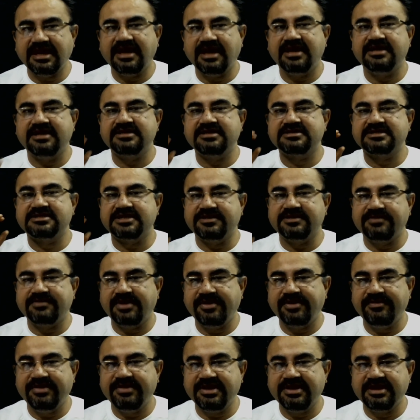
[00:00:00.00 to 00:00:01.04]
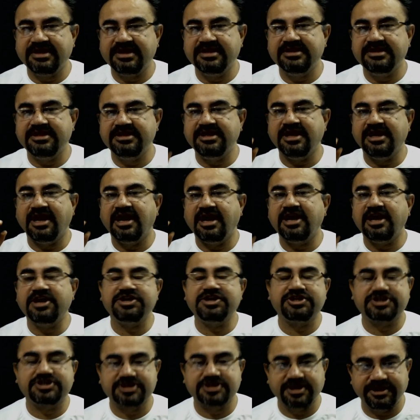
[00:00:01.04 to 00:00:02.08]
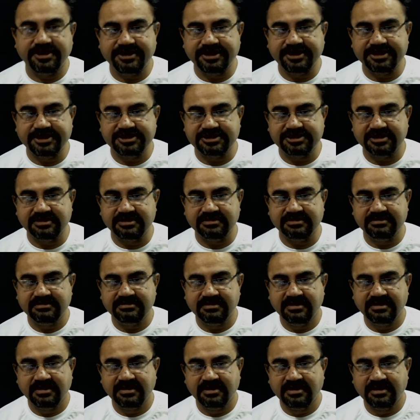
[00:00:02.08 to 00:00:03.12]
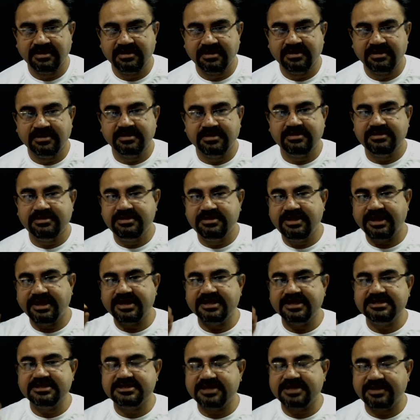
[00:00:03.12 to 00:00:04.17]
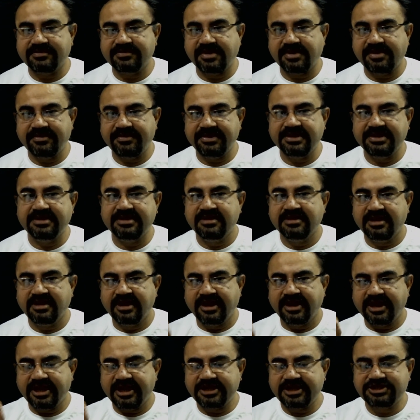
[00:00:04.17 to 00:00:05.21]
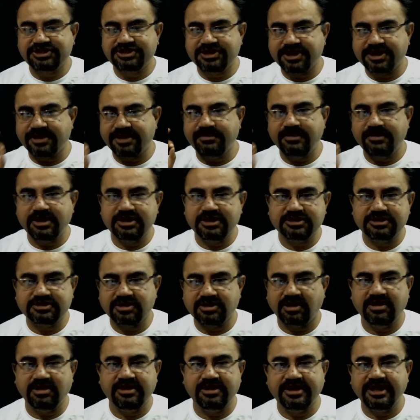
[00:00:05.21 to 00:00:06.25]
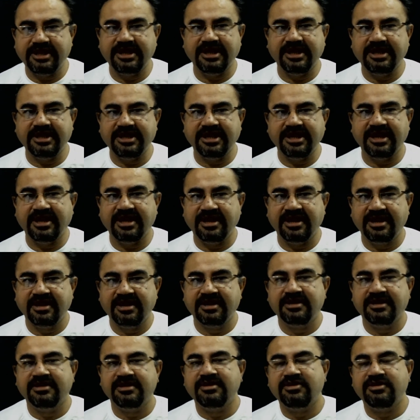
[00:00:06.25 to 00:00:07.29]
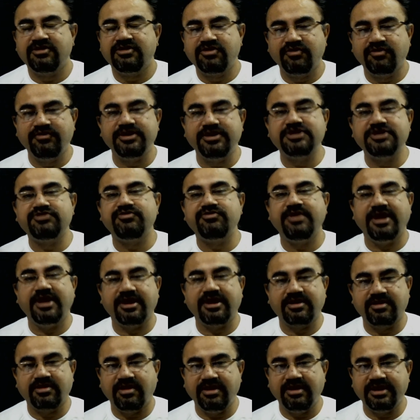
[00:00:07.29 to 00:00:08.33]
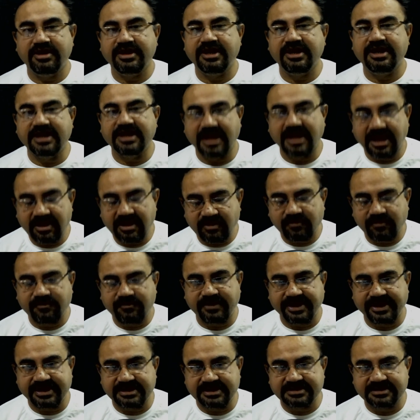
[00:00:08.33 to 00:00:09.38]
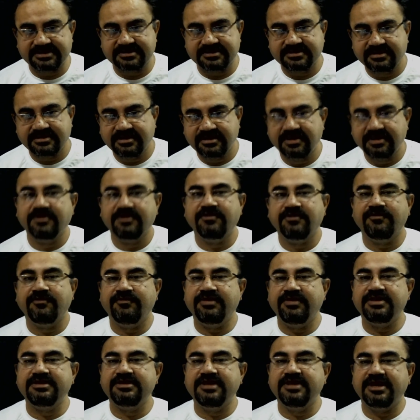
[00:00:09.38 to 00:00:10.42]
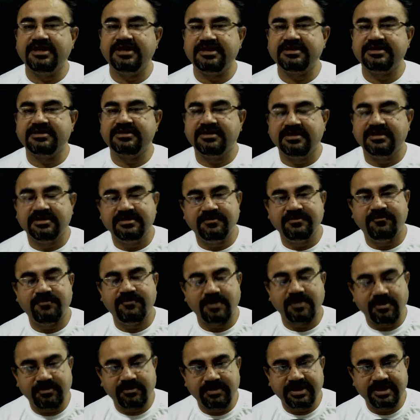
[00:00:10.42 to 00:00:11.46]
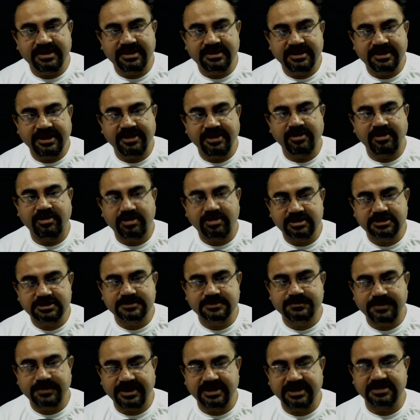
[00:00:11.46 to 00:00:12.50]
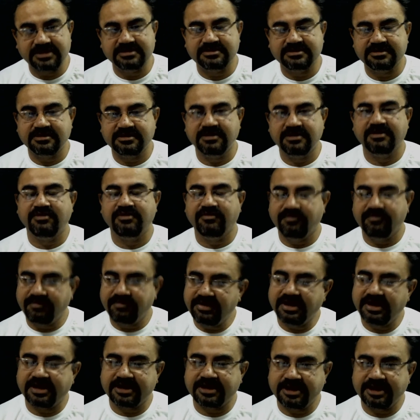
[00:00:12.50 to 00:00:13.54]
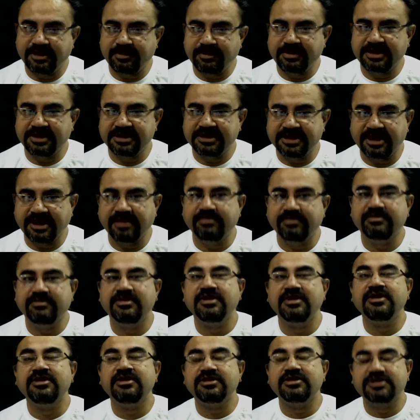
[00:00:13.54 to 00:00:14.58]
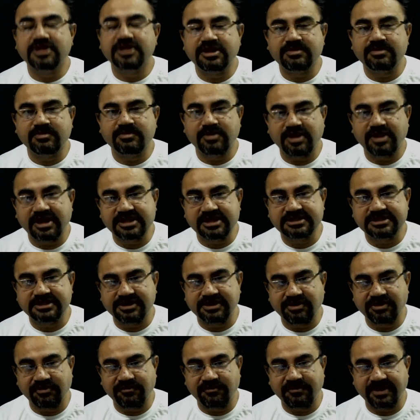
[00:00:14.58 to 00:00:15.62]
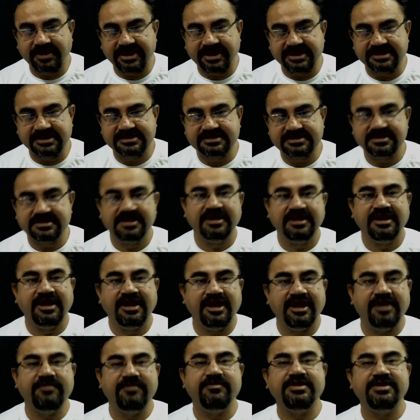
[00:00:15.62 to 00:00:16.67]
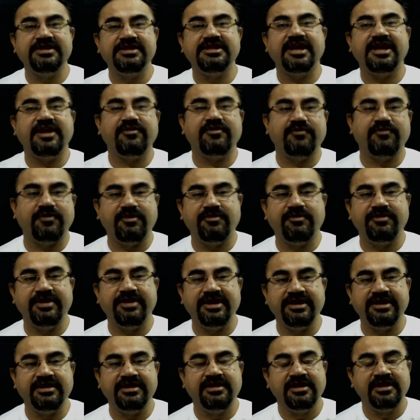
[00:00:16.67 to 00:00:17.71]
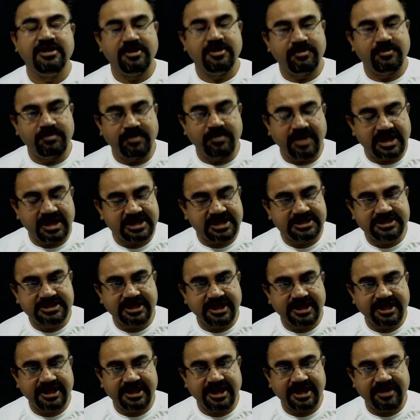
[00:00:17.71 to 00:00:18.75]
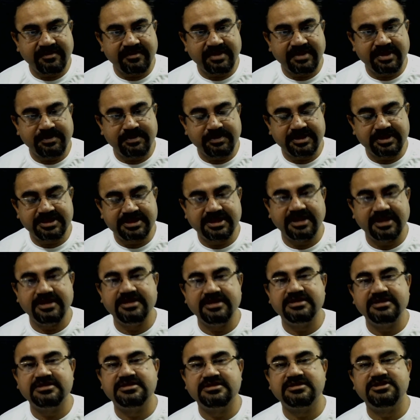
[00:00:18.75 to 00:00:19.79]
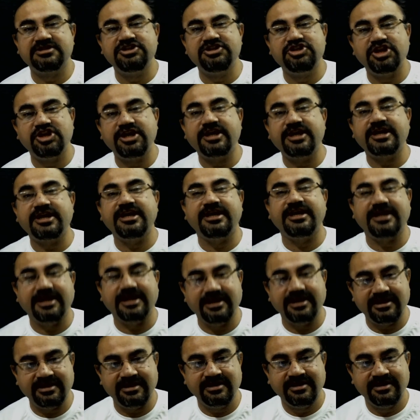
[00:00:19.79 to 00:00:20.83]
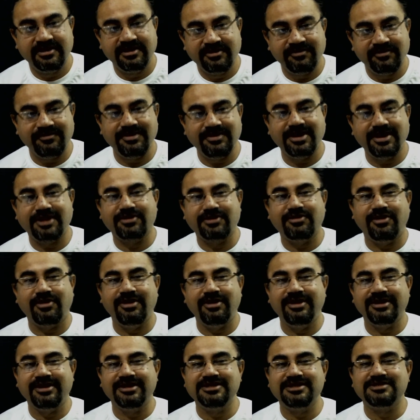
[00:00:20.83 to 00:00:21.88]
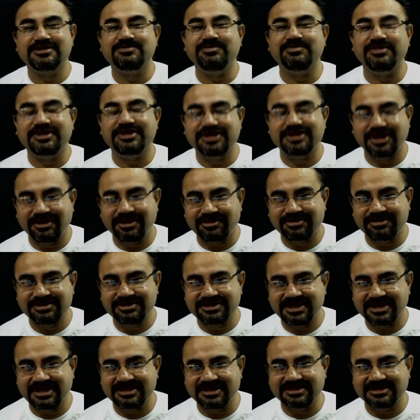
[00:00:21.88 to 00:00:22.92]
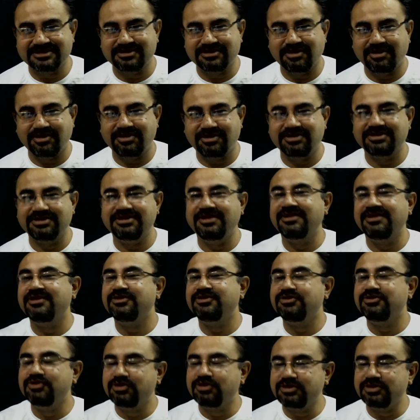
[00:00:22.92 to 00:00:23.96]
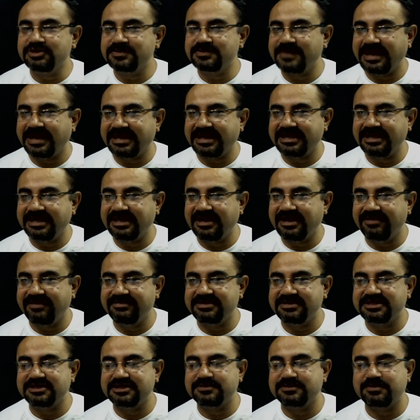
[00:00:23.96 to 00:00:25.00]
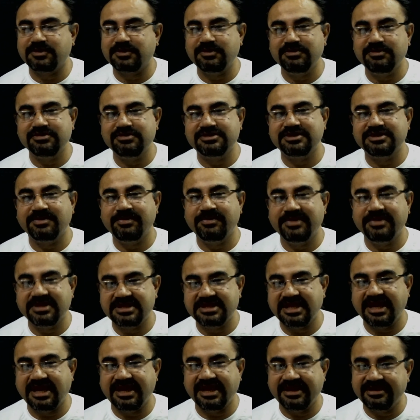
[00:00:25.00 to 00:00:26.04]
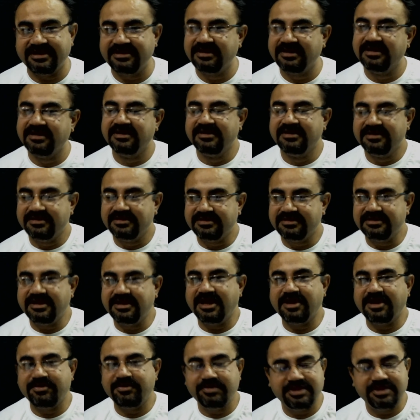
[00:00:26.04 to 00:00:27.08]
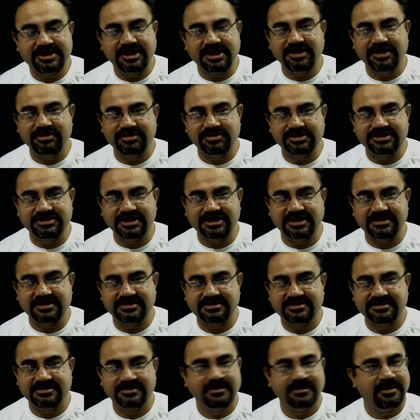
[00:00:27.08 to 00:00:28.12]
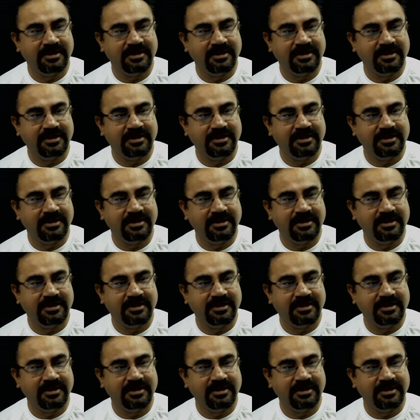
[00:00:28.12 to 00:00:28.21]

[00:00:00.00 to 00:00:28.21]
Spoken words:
are surviving in the harsh condition. They can survive in extremely salty area, to which we are calling it halophiles. When they are found in the hot springs, we are naming them thermoacidophiles, and when they are found in marshy area where methane is generated, we are calling is methanogens, or those bacteria which is producing methane, they are methanogens.